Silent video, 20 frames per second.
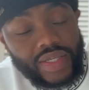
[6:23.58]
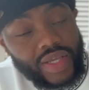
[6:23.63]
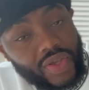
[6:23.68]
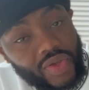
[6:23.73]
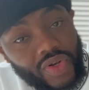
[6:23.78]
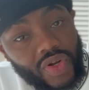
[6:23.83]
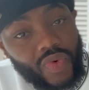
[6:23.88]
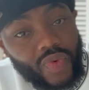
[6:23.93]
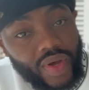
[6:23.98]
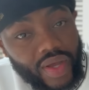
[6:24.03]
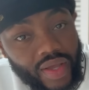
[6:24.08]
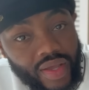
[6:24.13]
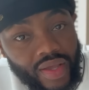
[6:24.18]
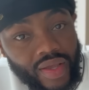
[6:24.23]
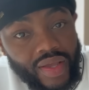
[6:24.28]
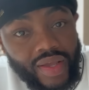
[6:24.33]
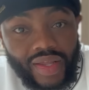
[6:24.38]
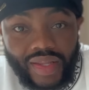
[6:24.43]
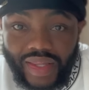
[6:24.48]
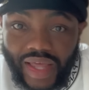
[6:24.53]
And you know what?
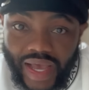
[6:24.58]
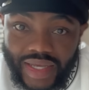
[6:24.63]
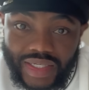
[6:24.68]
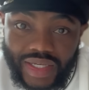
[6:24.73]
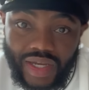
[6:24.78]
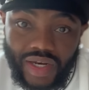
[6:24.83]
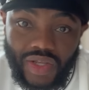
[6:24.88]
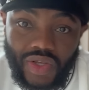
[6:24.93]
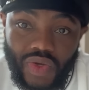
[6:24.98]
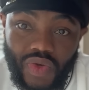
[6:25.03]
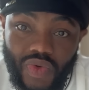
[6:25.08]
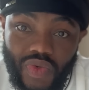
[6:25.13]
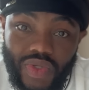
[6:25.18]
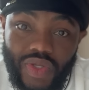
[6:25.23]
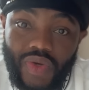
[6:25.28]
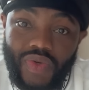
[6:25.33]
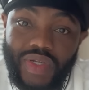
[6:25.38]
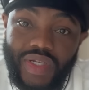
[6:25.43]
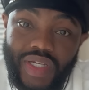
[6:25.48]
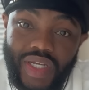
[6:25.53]
That's going to use
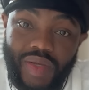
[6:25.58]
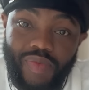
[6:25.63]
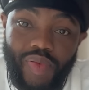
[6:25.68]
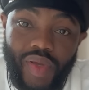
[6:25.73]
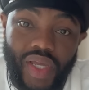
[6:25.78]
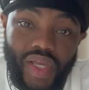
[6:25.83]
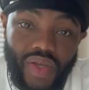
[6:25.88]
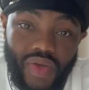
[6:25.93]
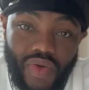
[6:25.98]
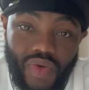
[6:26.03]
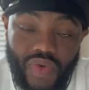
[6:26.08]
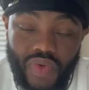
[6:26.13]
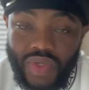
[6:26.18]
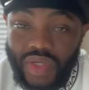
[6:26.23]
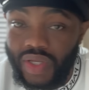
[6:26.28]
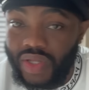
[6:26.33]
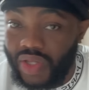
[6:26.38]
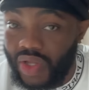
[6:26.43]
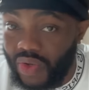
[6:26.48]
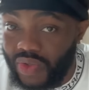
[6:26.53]
those GPUs,
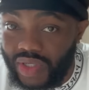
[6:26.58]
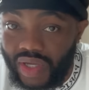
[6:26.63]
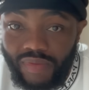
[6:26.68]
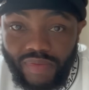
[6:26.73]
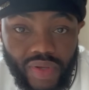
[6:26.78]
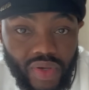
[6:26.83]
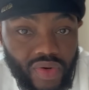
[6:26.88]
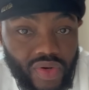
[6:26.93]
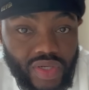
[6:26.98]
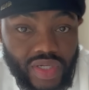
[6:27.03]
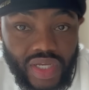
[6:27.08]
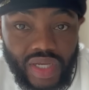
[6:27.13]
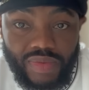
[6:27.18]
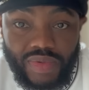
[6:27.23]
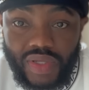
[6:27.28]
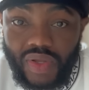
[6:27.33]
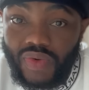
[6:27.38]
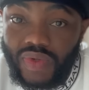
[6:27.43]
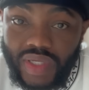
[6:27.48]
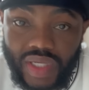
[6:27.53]
those computer chips,
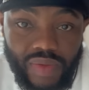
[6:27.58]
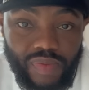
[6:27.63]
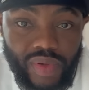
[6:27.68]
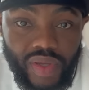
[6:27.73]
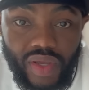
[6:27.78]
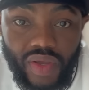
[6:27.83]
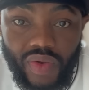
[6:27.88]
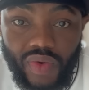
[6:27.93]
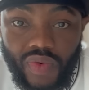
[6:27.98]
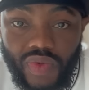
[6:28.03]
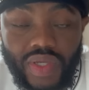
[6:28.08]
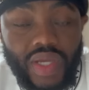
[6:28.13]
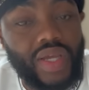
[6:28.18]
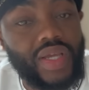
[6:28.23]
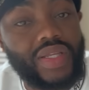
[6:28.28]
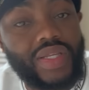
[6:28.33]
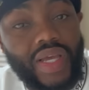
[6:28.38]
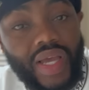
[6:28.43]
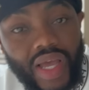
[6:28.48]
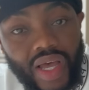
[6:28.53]
those CPUs
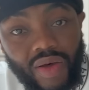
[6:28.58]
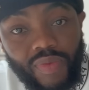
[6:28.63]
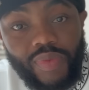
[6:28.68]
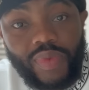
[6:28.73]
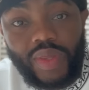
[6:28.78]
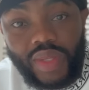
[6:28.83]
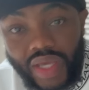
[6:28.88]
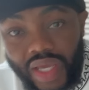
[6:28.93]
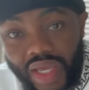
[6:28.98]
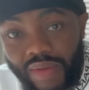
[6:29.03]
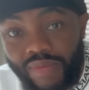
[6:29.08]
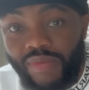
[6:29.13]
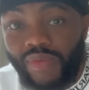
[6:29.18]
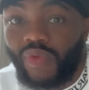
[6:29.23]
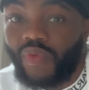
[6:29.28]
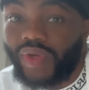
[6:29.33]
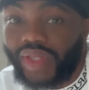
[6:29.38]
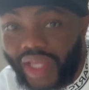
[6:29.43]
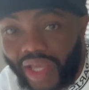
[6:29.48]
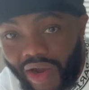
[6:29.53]
to help them
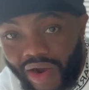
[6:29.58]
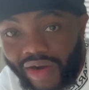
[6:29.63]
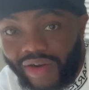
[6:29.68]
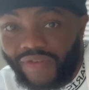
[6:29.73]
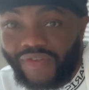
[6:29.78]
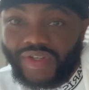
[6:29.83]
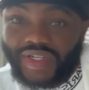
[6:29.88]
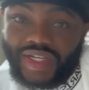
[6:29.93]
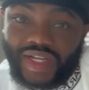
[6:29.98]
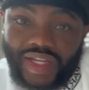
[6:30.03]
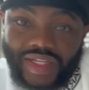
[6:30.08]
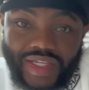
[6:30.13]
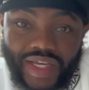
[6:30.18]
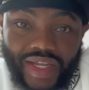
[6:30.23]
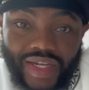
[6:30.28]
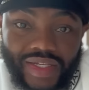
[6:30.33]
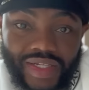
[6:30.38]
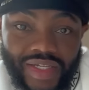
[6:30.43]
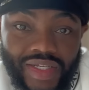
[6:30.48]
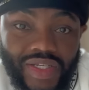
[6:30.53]
with their artificial
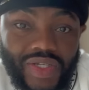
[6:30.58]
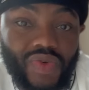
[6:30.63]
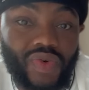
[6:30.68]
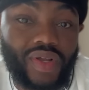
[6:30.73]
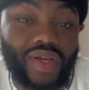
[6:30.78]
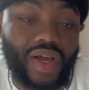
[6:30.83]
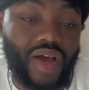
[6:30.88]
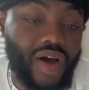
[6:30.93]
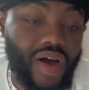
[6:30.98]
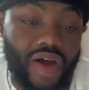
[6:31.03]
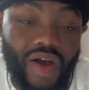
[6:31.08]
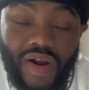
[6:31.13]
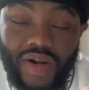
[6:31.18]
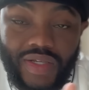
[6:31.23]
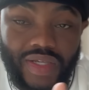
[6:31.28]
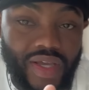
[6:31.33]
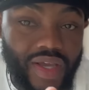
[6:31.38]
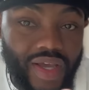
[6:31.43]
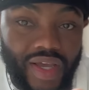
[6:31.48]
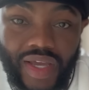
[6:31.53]
intelligence so the
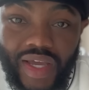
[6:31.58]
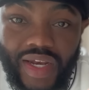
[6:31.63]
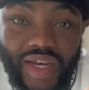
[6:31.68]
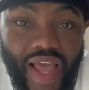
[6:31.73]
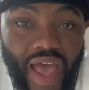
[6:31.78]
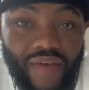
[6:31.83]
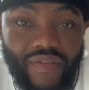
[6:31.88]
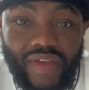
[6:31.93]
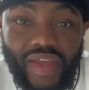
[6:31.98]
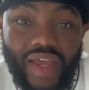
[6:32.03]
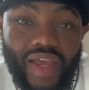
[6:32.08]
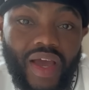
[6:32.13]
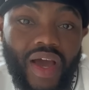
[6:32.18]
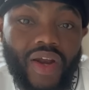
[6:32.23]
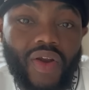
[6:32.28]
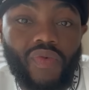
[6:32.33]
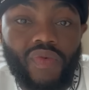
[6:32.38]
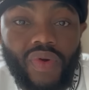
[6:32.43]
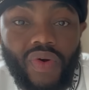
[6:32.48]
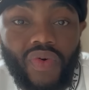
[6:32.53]
cars can navigate on
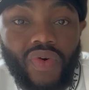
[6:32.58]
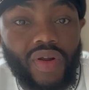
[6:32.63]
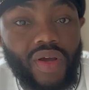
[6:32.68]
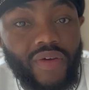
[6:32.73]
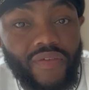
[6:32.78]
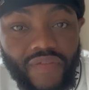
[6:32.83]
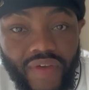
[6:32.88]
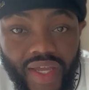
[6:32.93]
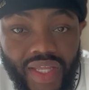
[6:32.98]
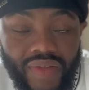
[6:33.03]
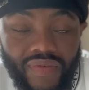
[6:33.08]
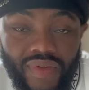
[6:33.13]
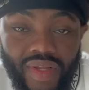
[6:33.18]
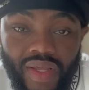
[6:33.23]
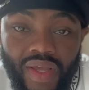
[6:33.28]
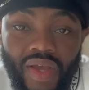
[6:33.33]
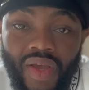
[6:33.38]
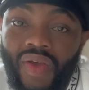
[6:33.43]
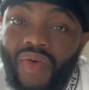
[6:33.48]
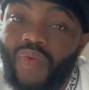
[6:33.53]
the road
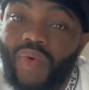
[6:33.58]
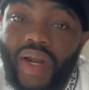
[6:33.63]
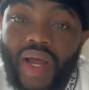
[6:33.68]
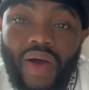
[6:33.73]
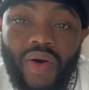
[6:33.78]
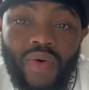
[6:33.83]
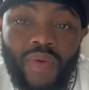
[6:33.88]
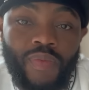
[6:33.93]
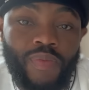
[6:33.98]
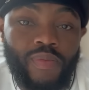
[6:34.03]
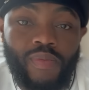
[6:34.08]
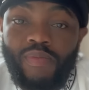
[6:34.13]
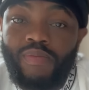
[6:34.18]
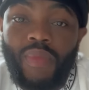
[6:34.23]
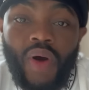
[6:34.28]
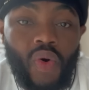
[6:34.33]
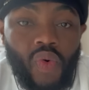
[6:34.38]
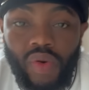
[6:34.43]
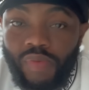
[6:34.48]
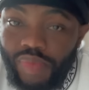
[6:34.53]
effectively without
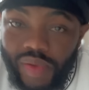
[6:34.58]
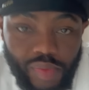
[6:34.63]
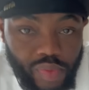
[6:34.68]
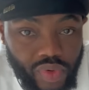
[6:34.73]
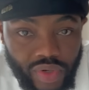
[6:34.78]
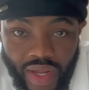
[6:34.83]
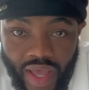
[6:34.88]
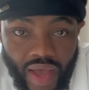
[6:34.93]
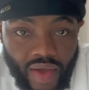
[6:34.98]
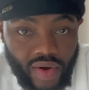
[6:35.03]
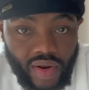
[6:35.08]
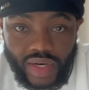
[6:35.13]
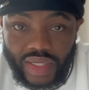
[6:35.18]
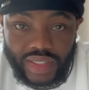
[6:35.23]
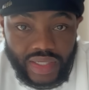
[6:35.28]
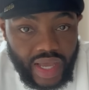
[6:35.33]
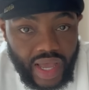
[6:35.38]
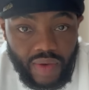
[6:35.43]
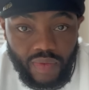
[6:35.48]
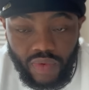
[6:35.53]
mowing people down on the
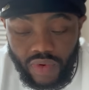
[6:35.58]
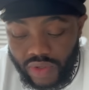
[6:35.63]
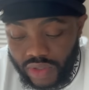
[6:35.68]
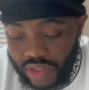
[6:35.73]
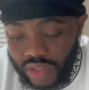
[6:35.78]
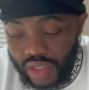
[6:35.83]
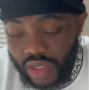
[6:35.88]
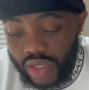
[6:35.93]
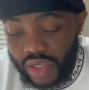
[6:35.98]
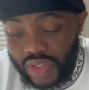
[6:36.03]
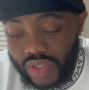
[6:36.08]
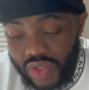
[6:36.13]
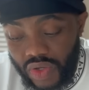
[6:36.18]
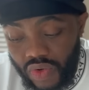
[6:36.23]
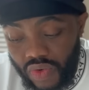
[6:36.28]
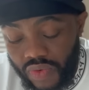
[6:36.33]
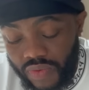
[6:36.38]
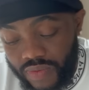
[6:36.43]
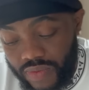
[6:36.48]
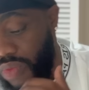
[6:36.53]
sidewalks.
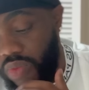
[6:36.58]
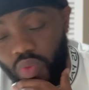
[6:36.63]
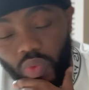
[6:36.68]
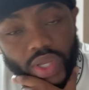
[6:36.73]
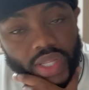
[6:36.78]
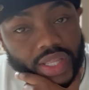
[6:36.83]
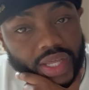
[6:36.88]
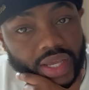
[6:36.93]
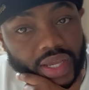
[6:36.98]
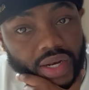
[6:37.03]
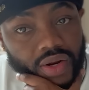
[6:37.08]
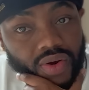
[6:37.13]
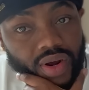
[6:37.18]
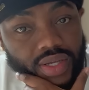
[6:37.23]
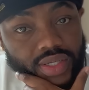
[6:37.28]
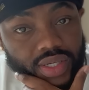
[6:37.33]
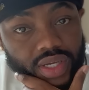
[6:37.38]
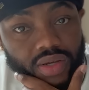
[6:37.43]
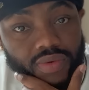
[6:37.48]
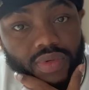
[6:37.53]
So we thinking to
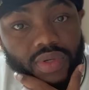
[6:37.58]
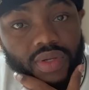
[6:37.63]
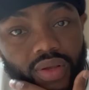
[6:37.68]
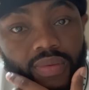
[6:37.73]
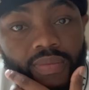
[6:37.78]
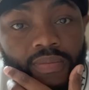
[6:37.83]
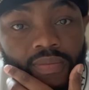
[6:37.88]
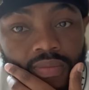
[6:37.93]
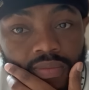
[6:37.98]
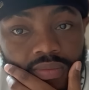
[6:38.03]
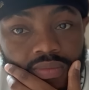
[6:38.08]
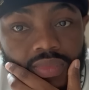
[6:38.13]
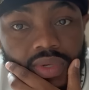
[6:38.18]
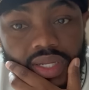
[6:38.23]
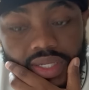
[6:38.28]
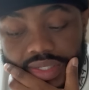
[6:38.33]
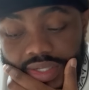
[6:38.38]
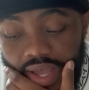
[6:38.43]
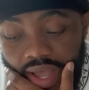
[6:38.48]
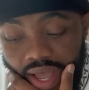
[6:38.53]
ourselves, hmm,
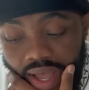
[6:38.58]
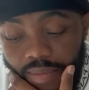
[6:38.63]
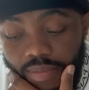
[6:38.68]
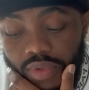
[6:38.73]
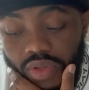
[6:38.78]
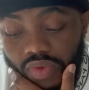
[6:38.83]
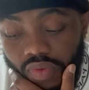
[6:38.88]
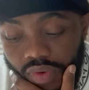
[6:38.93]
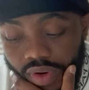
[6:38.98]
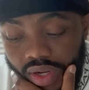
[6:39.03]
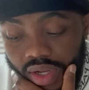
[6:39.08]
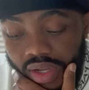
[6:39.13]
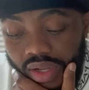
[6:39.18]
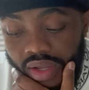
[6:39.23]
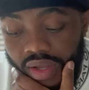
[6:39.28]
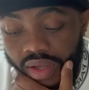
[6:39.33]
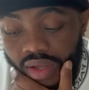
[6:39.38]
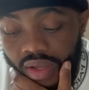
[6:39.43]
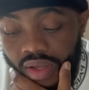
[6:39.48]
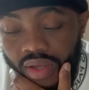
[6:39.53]
the top three
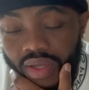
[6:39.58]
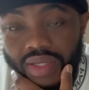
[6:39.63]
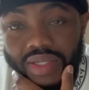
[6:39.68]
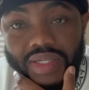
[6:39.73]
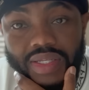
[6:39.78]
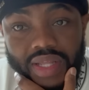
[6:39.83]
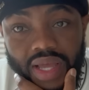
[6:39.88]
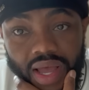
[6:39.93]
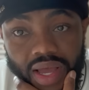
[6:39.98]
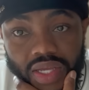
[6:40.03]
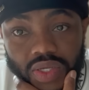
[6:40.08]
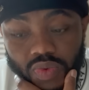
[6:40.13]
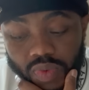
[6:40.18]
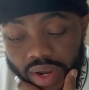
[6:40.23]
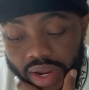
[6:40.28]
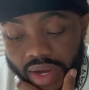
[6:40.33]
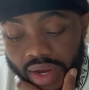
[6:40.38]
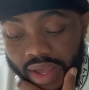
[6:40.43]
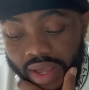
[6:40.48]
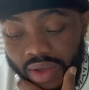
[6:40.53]
stocks
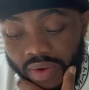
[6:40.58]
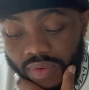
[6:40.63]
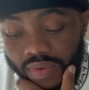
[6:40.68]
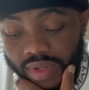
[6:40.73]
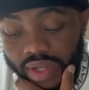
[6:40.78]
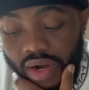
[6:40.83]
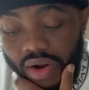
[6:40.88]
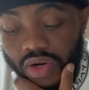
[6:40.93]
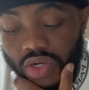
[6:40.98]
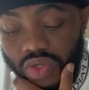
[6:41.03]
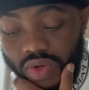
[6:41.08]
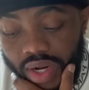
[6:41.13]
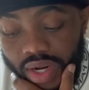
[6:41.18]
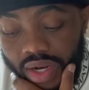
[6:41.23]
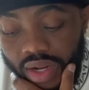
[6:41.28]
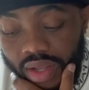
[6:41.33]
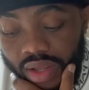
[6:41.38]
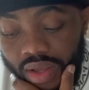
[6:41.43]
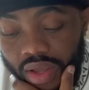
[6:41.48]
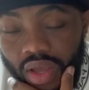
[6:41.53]
right now that are
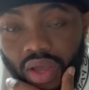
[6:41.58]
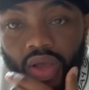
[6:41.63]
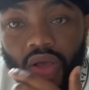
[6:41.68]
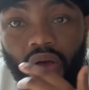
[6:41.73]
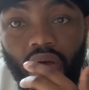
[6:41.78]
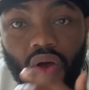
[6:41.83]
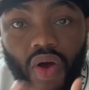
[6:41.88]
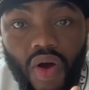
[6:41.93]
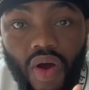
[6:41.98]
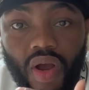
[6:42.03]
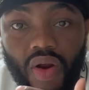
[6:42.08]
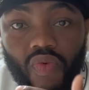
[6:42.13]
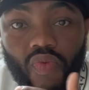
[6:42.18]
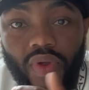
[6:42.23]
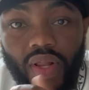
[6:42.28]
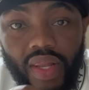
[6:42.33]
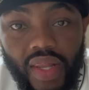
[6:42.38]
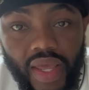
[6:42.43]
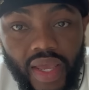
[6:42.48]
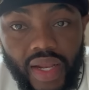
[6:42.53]
trading are
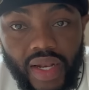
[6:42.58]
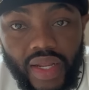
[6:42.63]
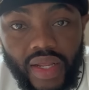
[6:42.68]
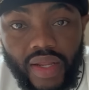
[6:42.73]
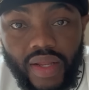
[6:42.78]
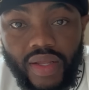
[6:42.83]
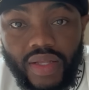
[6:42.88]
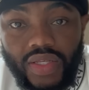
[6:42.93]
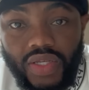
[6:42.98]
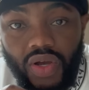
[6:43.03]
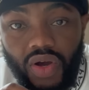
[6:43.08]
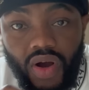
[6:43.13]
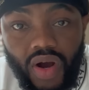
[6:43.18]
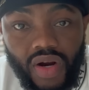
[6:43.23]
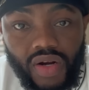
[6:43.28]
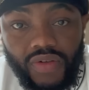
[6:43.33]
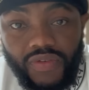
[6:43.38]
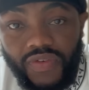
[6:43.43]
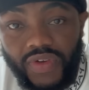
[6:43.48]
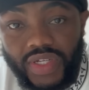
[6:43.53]
related to
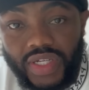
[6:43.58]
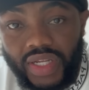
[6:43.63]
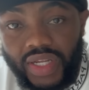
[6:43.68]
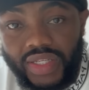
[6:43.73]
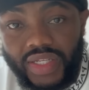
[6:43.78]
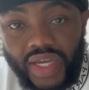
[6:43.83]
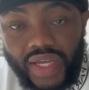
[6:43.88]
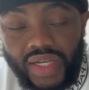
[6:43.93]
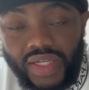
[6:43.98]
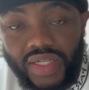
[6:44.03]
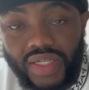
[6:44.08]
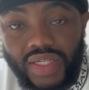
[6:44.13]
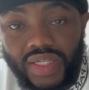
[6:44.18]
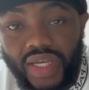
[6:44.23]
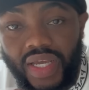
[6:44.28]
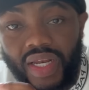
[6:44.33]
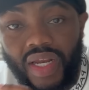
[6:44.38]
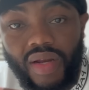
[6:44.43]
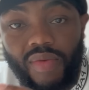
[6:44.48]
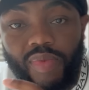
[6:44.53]
artificial intelligence and their